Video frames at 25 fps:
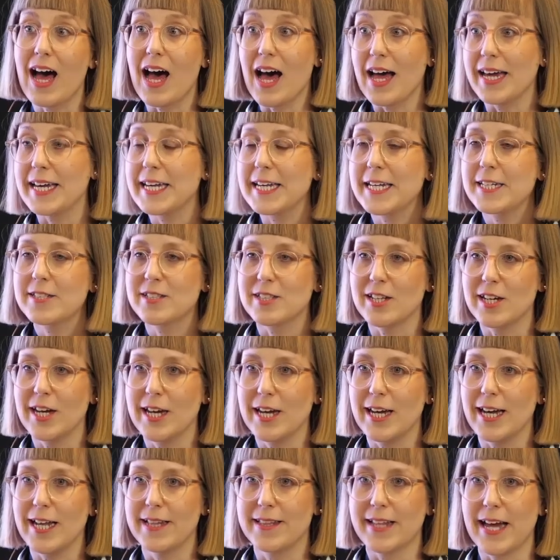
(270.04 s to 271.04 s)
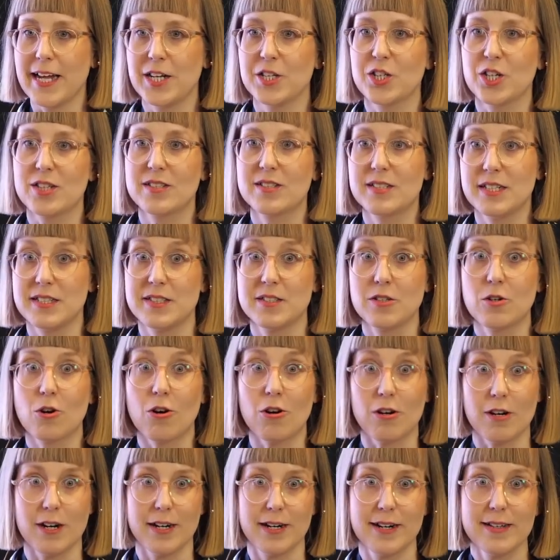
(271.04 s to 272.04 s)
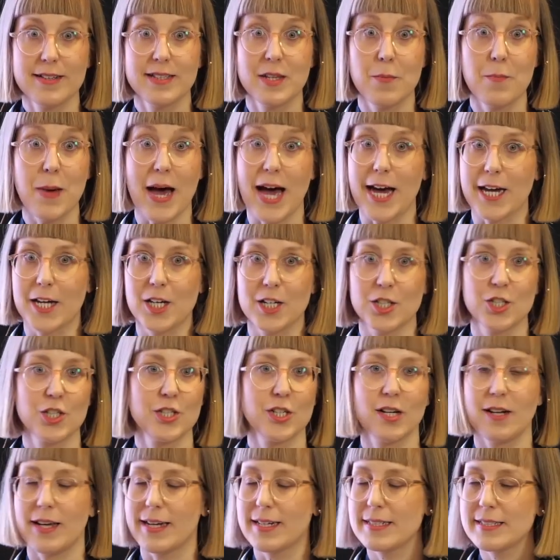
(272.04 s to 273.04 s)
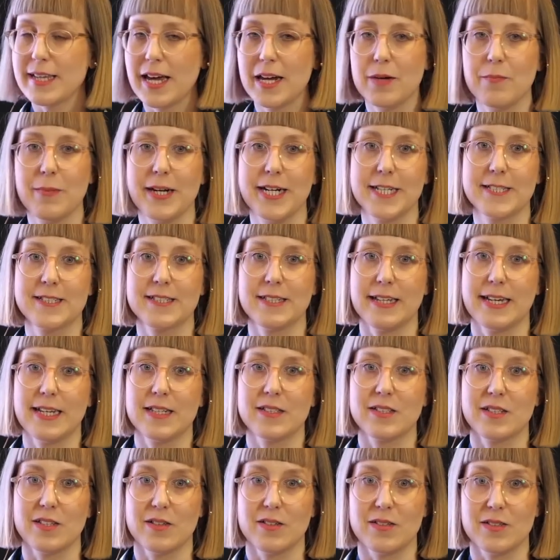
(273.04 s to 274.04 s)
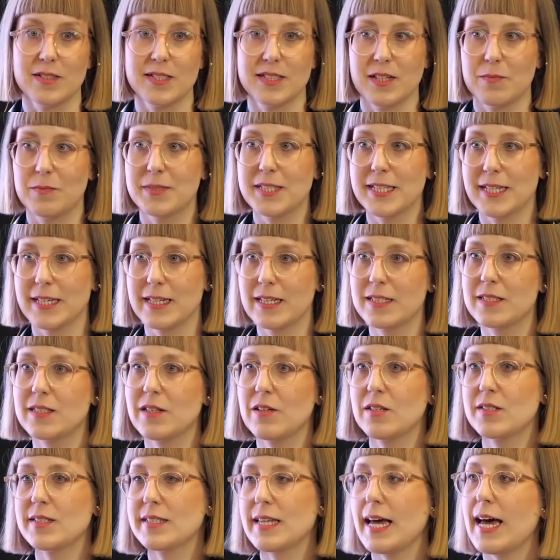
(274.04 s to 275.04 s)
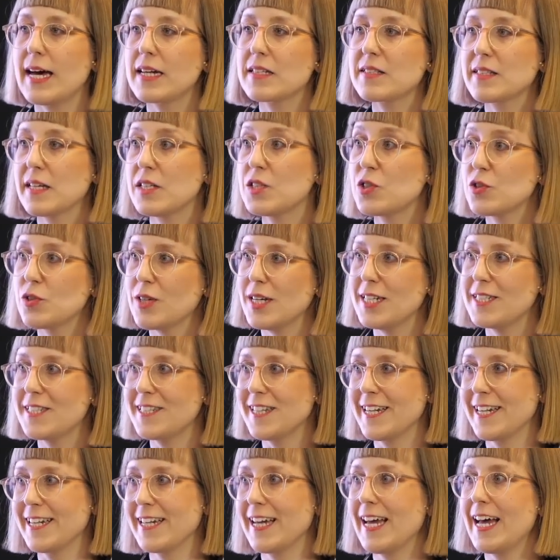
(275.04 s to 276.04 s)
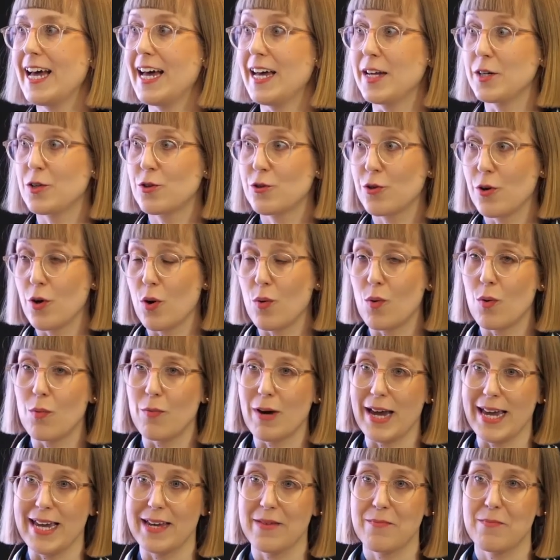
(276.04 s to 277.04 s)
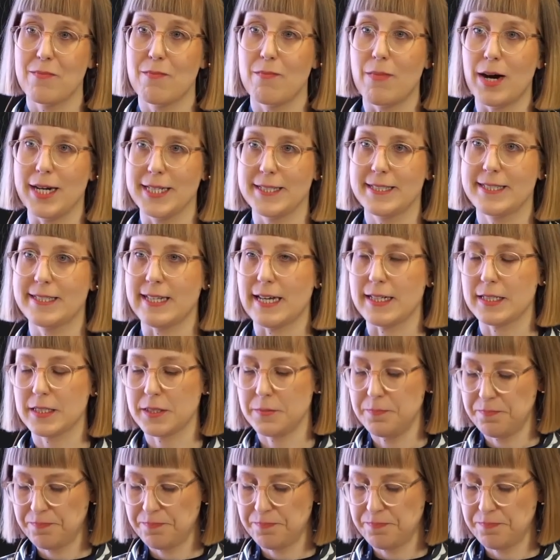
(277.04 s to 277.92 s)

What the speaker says: eat it, and then just discard the package like 10 minutes later or something. So it's accentuating a throwaway mindset.